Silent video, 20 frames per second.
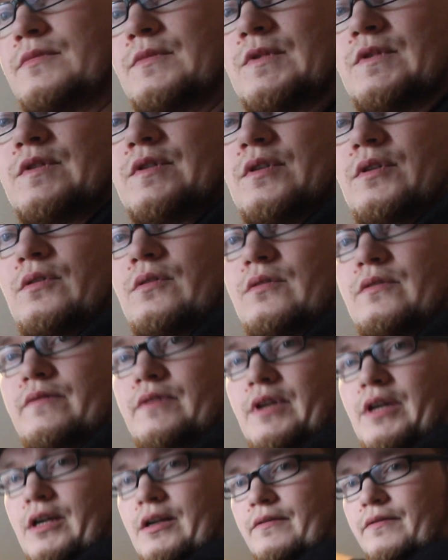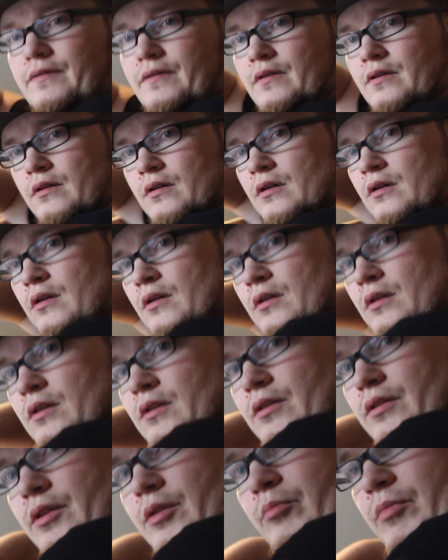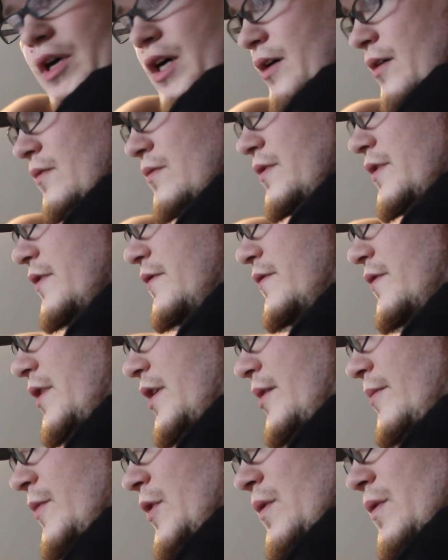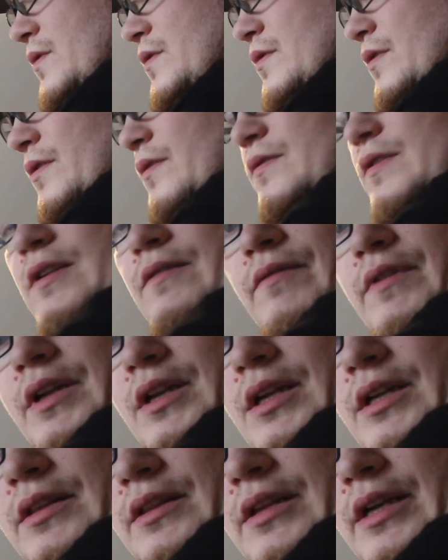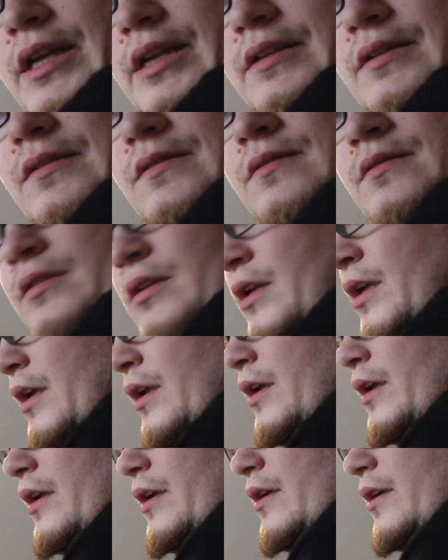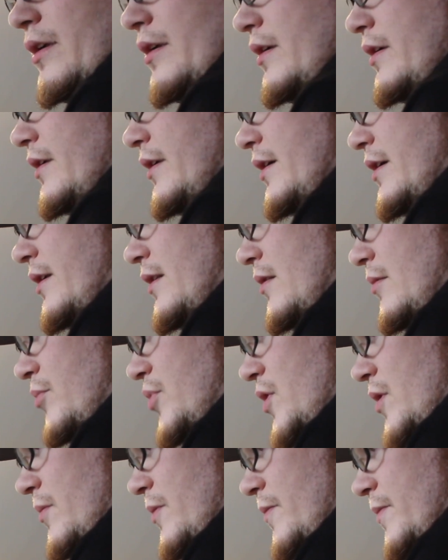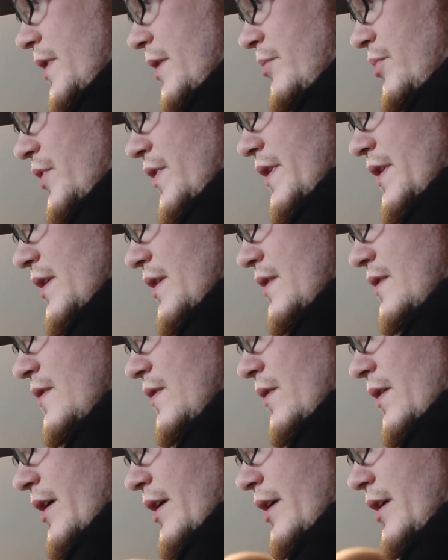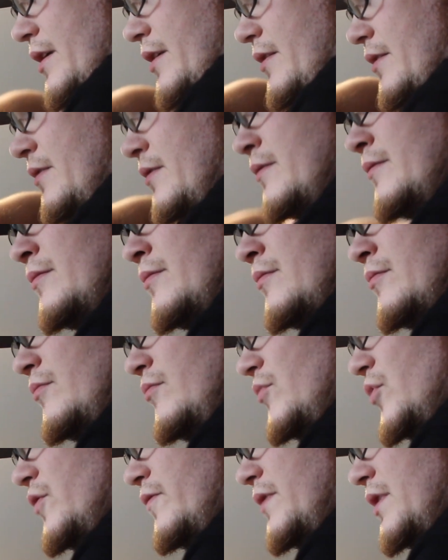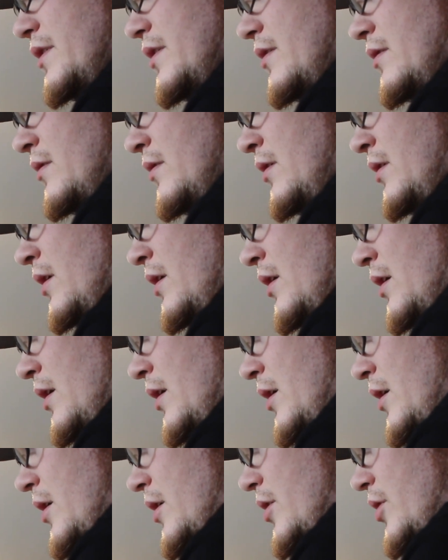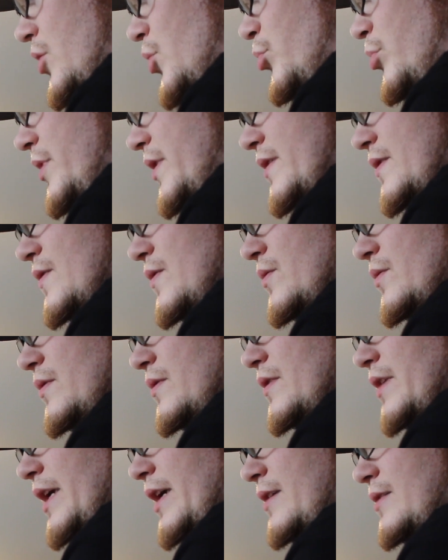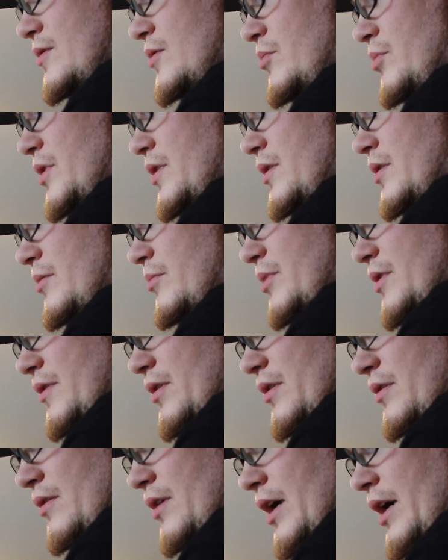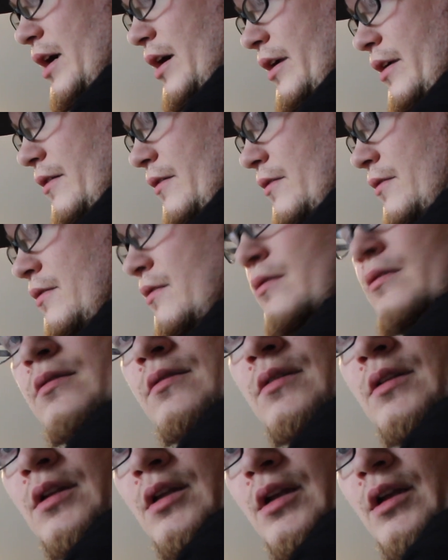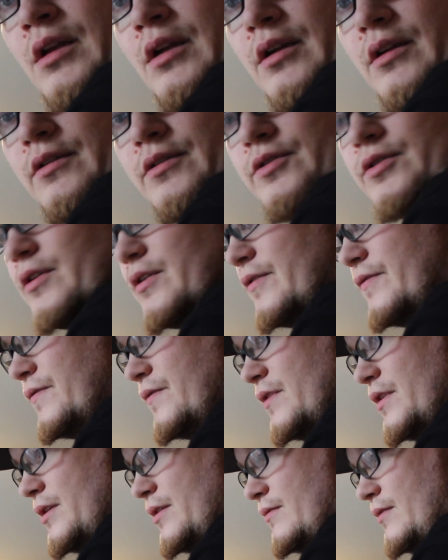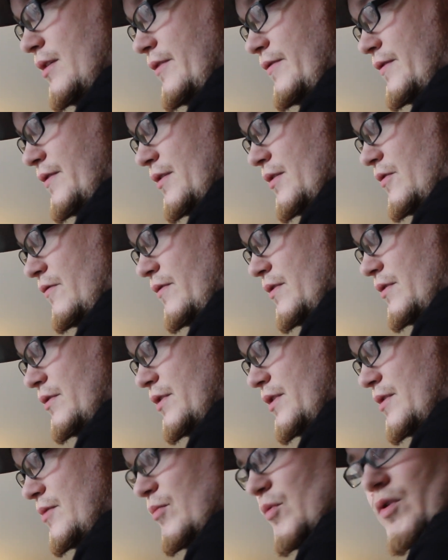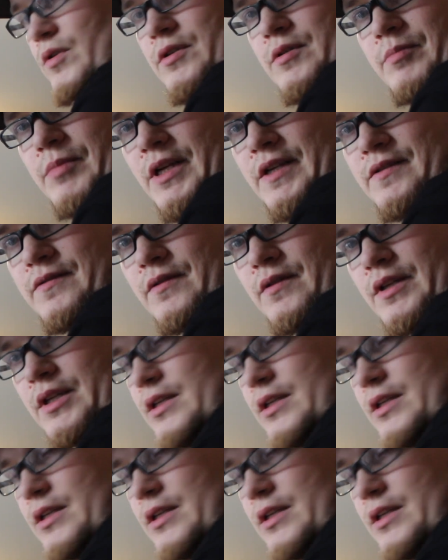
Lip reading: So if you have the mount, the frame goes on something like that. And I'll probably print it so I can move it a bit, so it has to be a bit higher. Should have left over just more space for